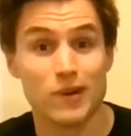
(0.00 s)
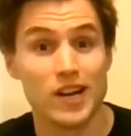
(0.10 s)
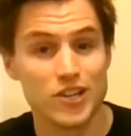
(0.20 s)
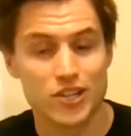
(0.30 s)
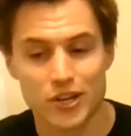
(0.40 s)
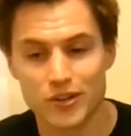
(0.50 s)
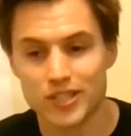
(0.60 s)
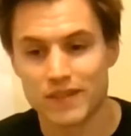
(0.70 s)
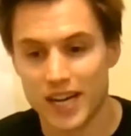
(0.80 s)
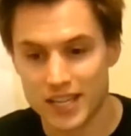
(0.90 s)
ratios
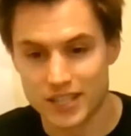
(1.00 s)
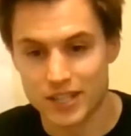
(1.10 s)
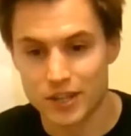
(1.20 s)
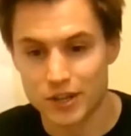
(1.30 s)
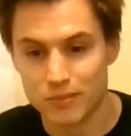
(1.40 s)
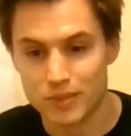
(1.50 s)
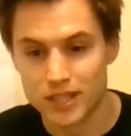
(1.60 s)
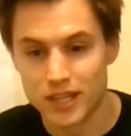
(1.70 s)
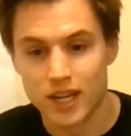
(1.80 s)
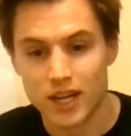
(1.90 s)
of isotopes,